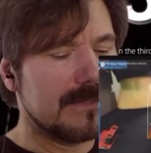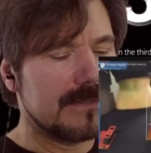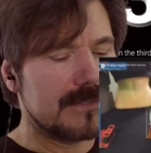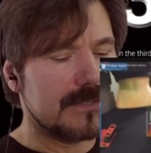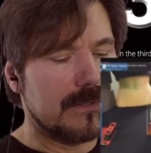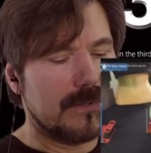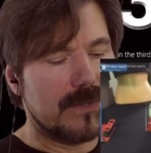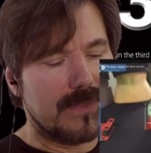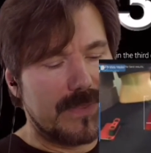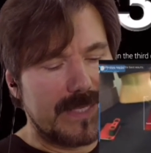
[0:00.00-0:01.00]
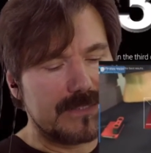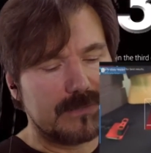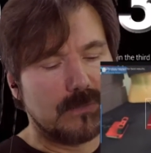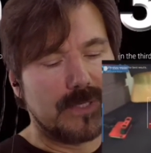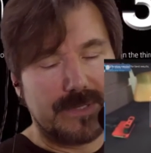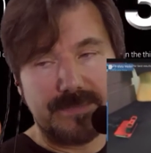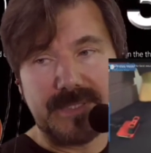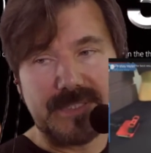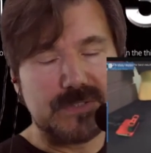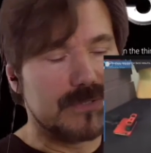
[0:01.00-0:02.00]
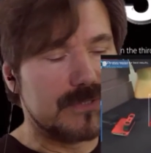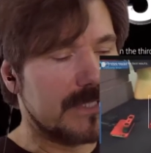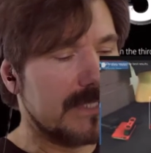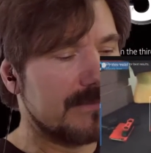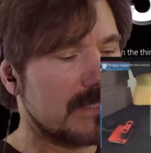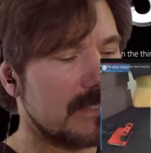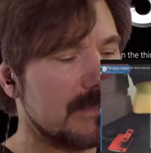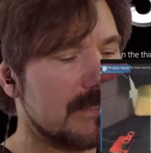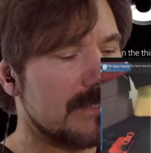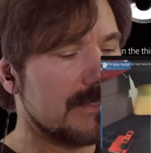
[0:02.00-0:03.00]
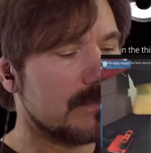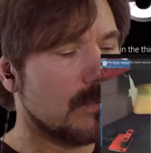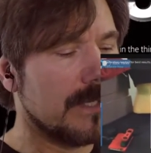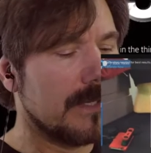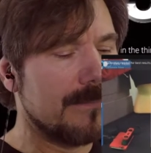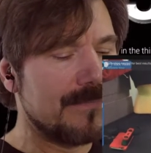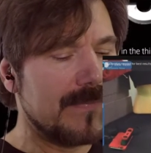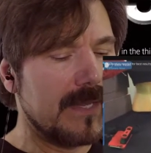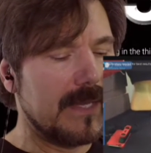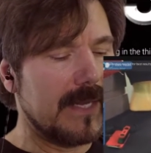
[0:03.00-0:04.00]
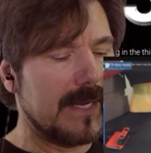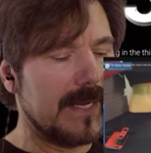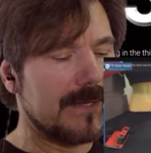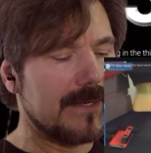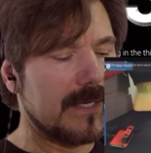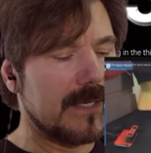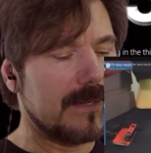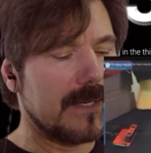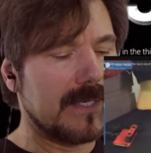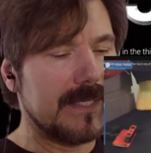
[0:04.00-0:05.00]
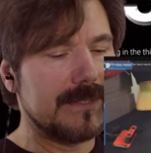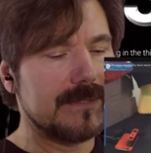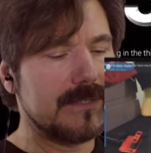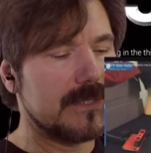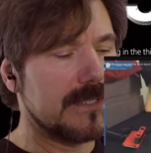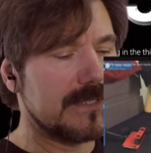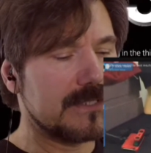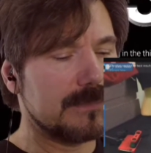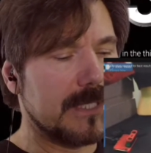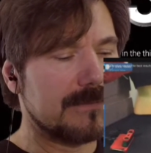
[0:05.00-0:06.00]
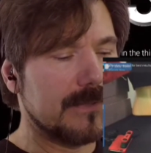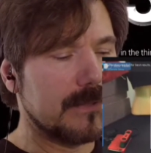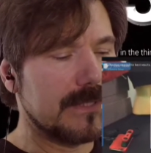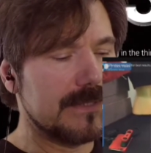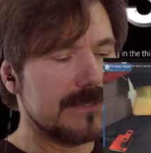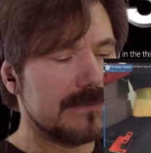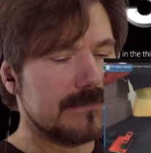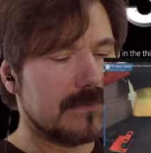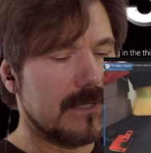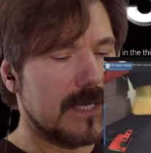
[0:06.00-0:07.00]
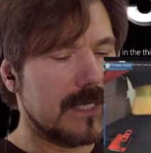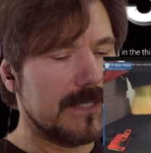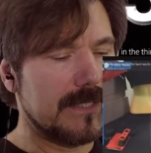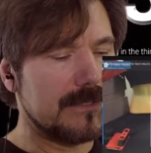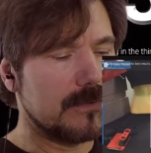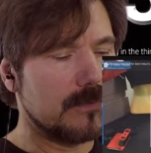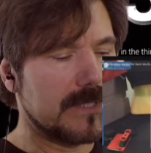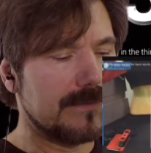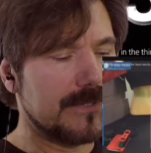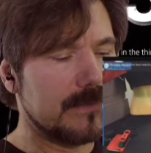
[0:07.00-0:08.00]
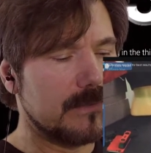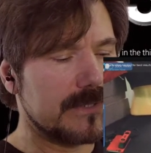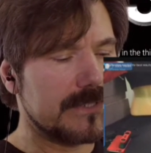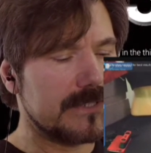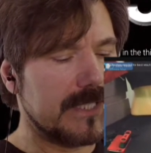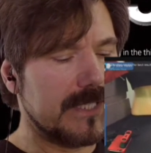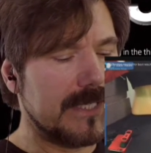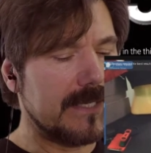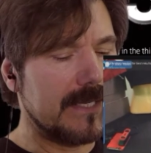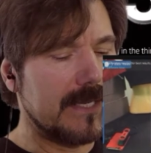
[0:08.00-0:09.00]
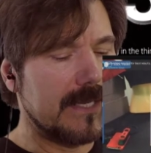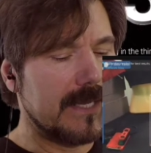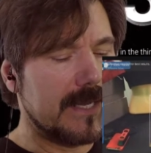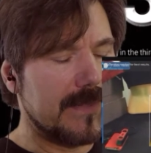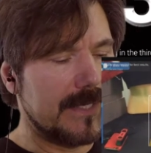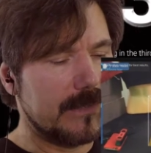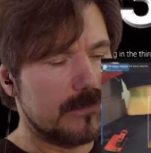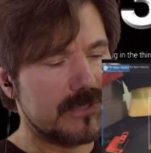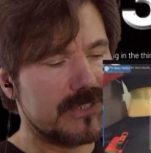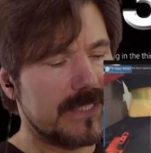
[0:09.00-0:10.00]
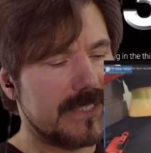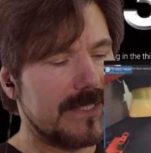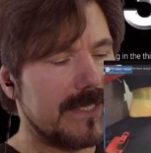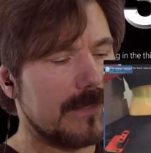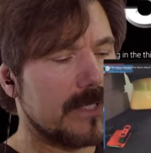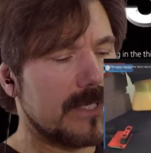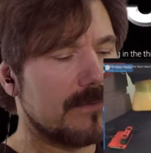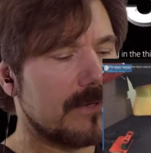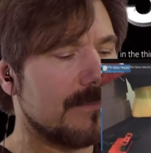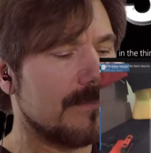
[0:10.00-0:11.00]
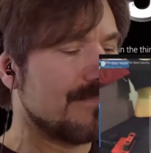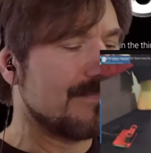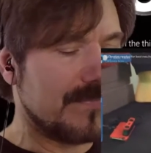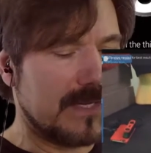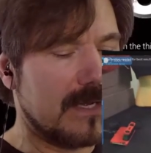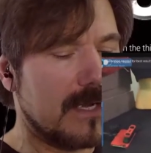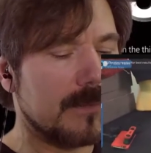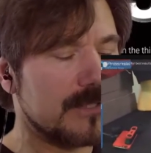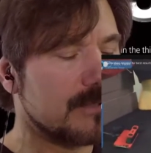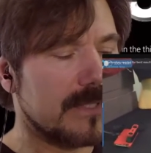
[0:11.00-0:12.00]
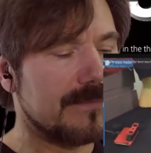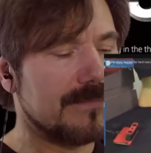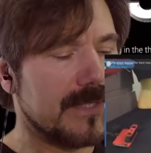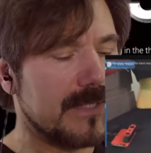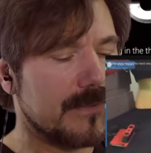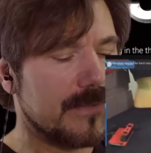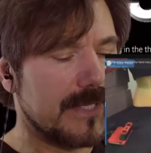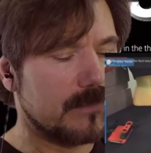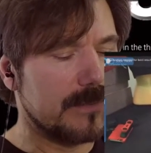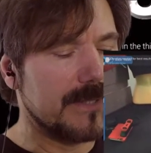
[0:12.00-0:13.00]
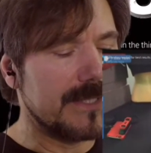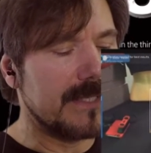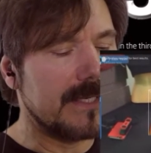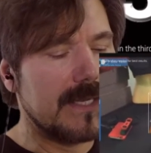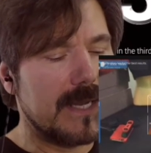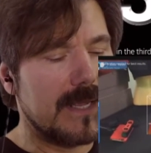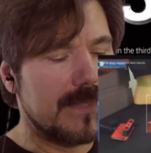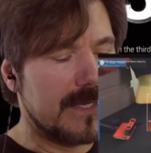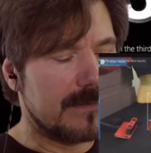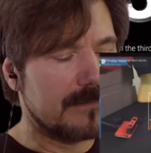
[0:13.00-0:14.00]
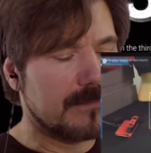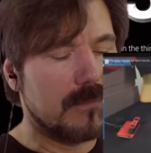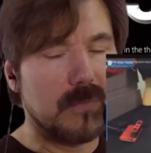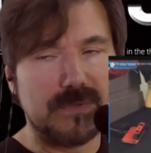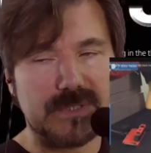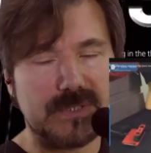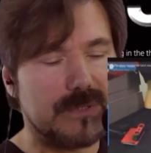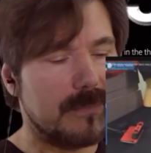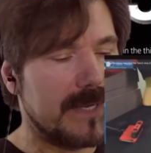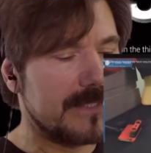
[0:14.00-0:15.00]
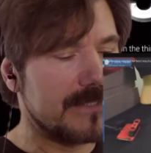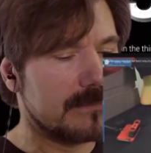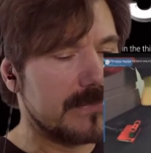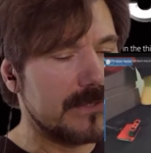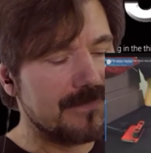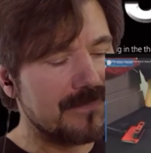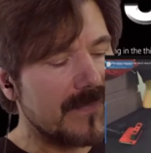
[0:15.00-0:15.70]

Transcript: So that's one of the features that I've included as well. And again, you can hit spot focus, lock it into whatever you want to scan, and then it will set it at whatever arbitrary figure that would be, and then move it to the manual mode.